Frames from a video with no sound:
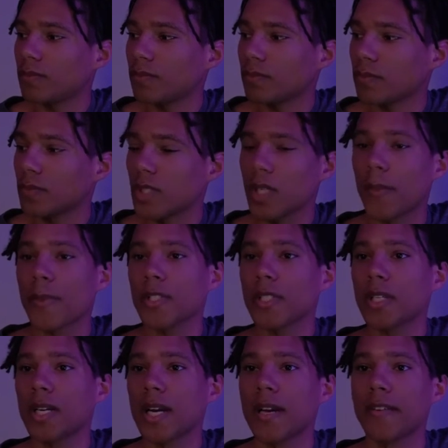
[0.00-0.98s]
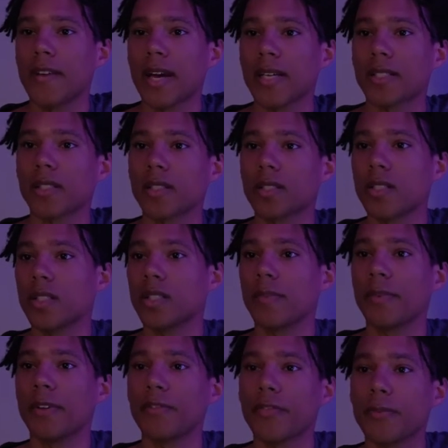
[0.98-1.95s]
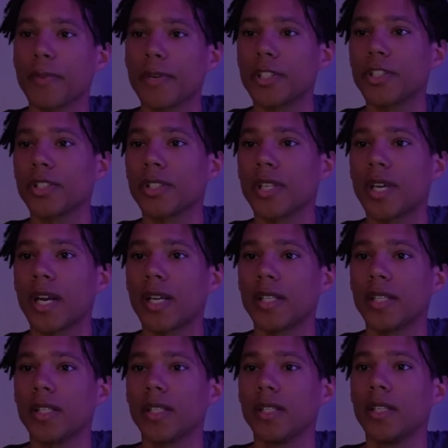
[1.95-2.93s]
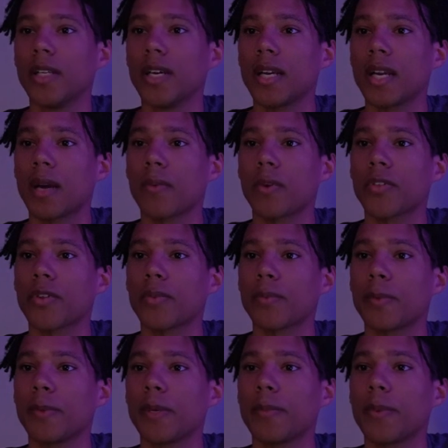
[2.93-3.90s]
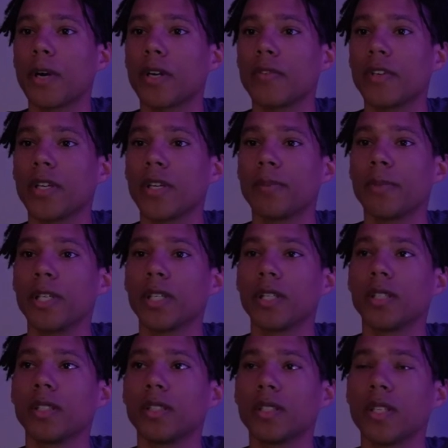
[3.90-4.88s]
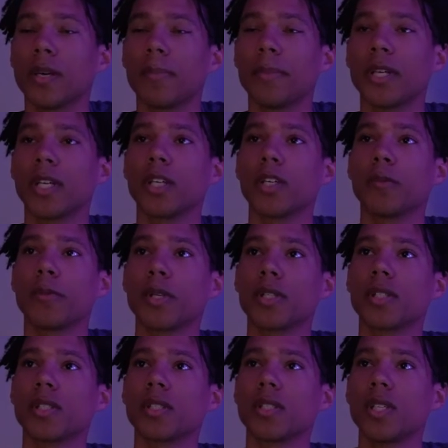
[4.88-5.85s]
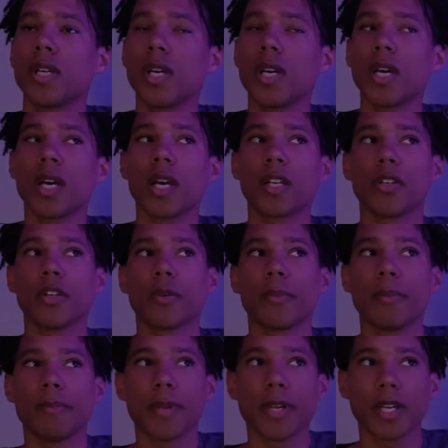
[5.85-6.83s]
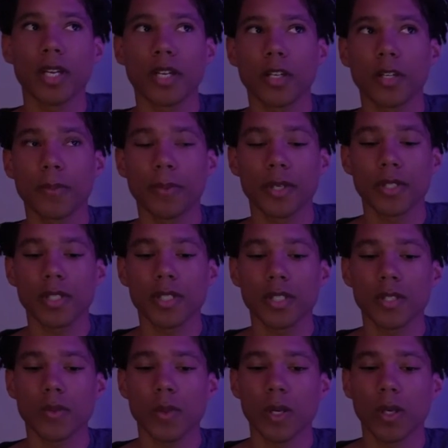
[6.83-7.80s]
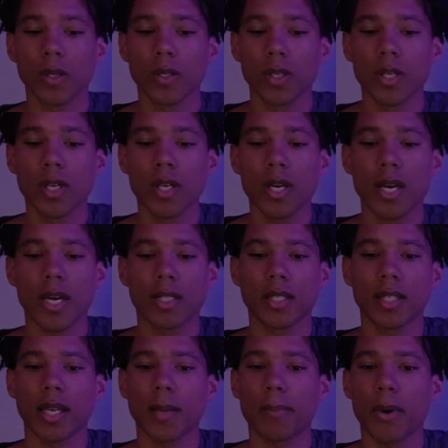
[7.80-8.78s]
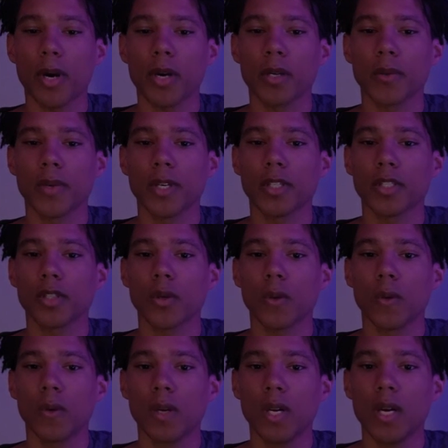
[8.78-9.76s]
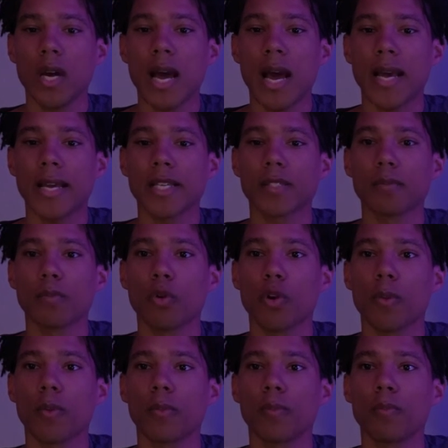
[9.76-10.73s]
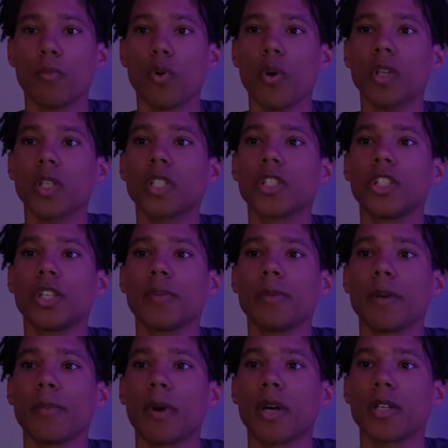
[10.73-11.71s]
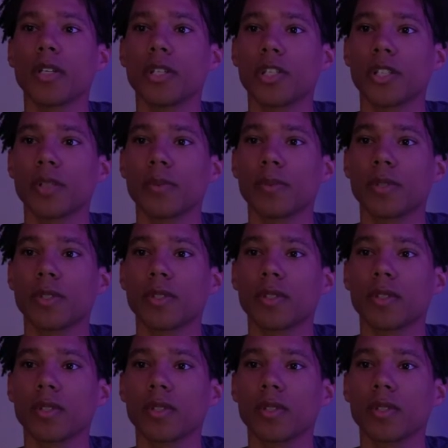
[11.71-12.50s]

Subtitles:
someone's gonna have access to some information that I need, and I want them to be a part of it and be a good person, and you know, me being a good person as well, and then like partnering. So I guess more legitimate partnerships.